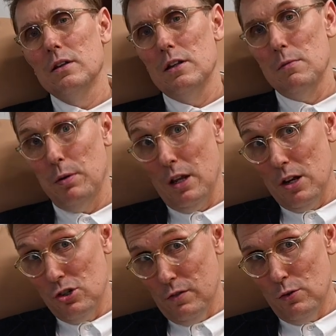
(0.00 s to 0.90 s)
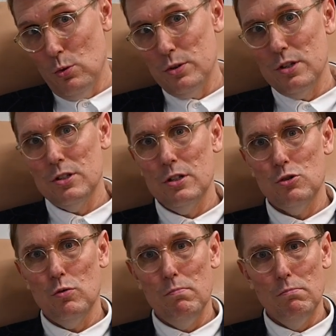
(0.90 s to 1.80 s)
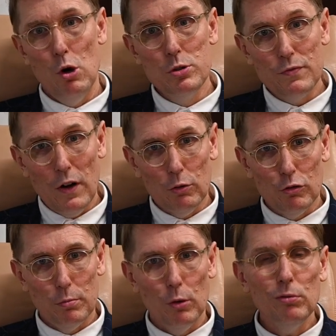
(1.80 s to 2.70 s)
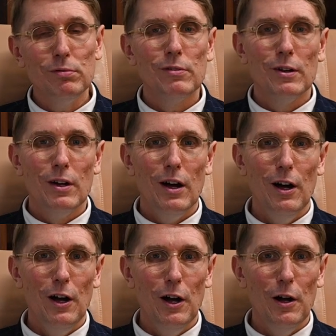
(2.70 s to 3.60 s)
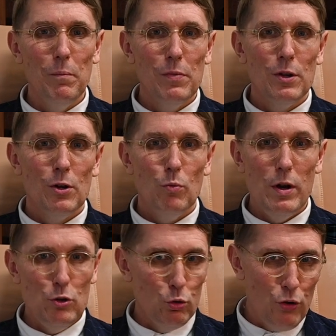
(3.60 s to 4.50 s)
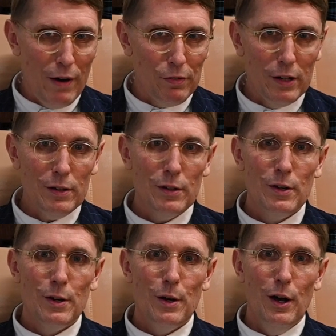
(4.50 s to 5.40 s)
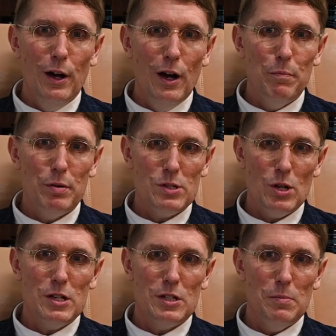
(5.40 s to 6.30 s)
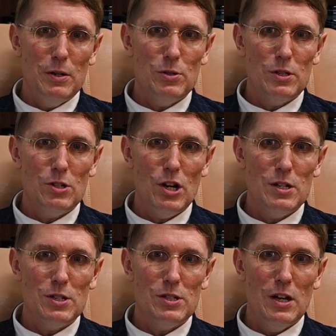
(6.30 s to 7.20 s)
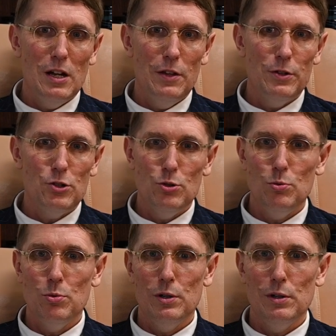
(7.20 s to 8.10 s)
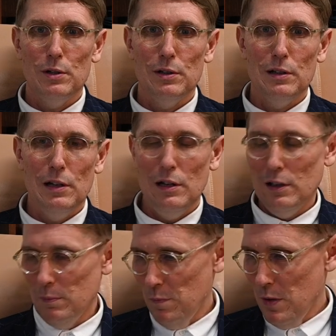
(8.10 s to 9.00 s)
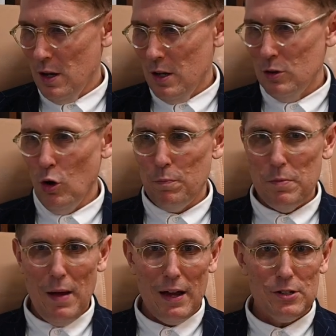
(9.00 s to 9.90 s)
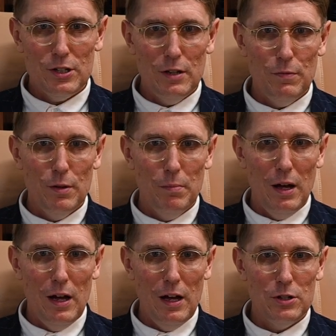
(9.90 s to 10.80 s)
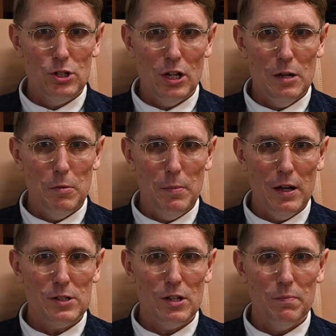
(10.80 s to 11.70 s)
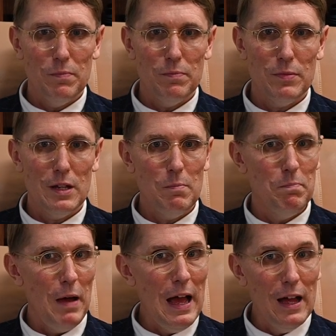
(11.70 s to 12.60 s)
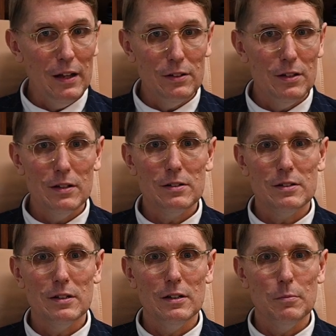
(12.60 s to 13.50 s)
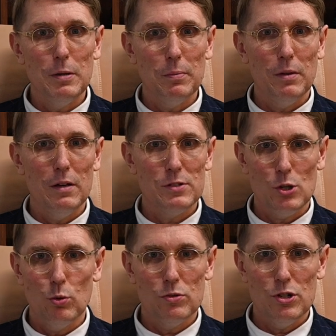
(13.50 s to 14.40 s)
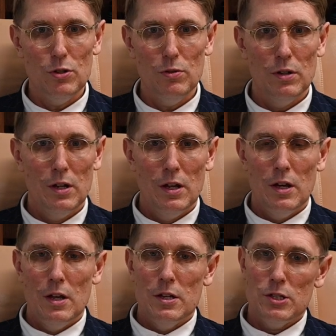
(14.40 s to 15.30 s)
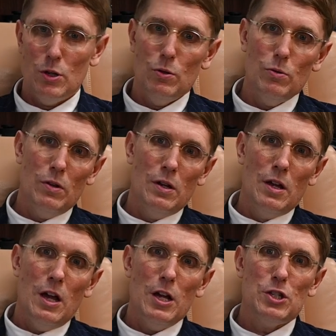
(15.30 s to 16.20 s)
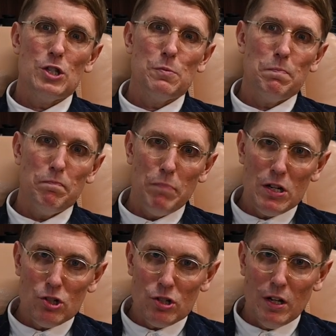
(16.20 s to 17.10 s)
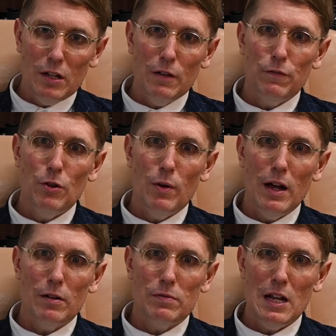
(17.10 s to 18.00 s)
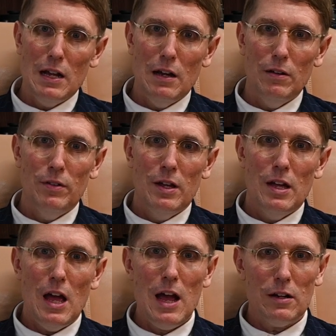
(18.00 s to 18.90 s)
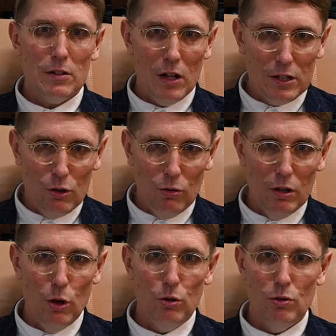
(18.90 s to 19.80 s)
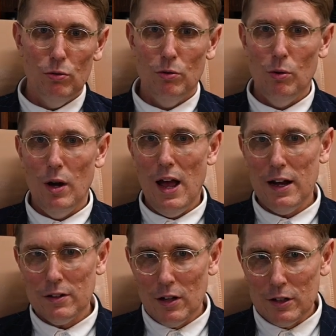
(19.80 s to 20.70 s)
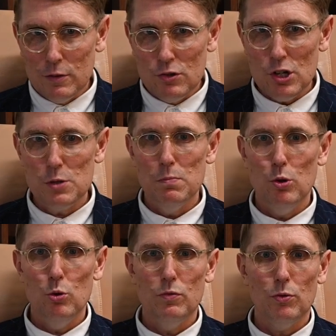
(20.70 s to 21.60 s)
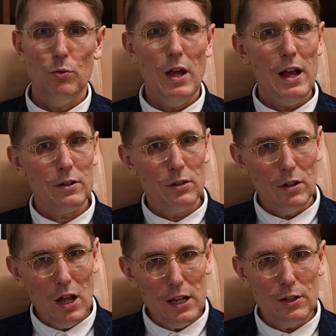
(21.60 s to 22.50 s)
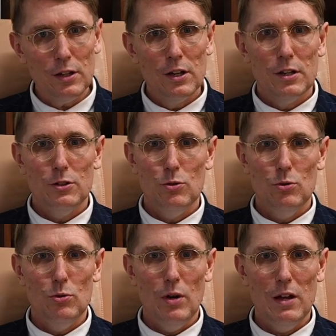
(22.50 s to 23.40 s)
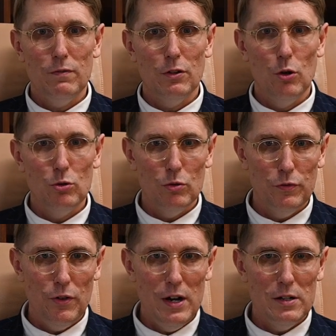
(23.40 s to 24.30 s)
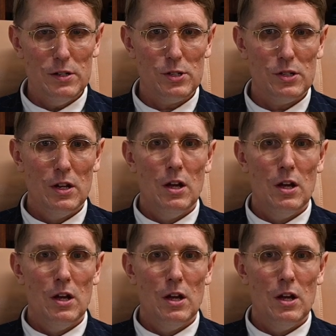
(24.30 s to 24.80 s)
The implication, of course, is that you're most vulnerable when you're traveling, precisely because the chances are that you will not be back to give them a hard time about something bad that people have sold to you. So especially if you're out of town, act like you're a local, or act like you just moved, or act like you have local friends.